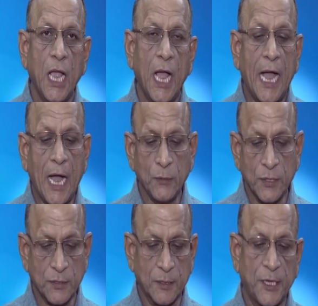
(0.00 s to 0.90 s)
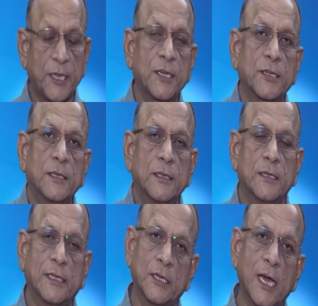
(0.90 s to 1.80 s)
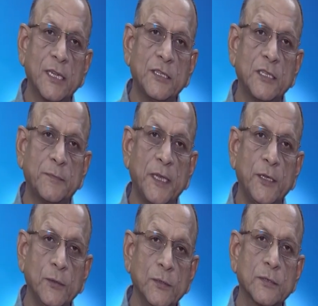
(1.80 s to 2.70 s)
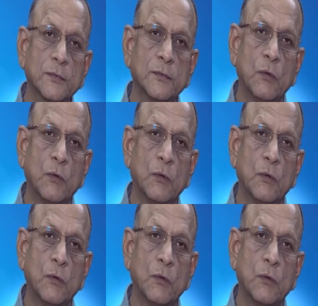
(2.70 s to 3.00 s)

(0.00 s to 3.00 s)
How this communication technology is being used?